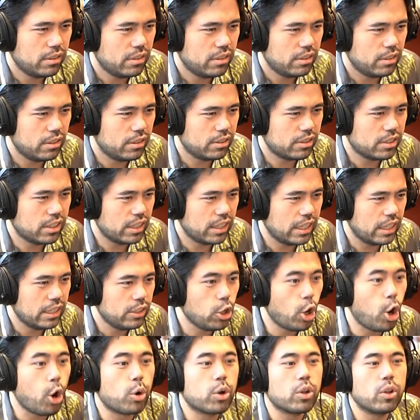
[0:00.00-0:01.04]
is gonna
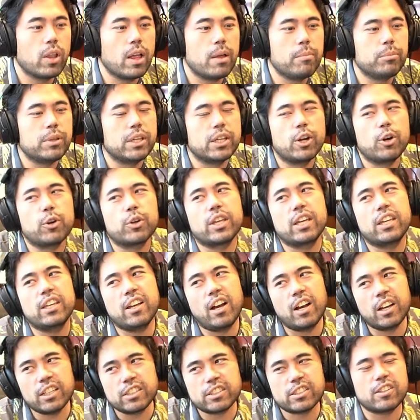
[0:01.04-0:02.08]
no Colombian okay
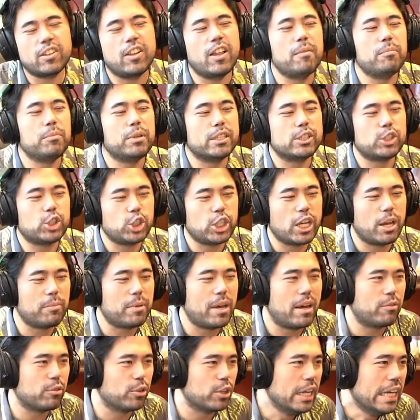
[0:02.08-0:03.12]
youngest Colombian GM
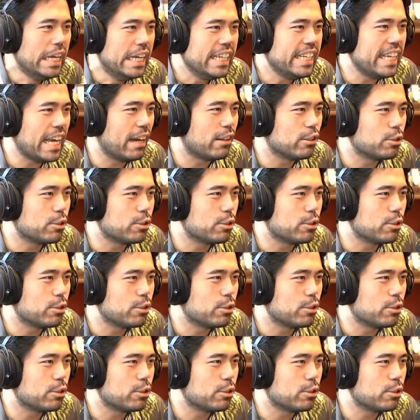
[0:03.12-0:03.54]
ever yeah I was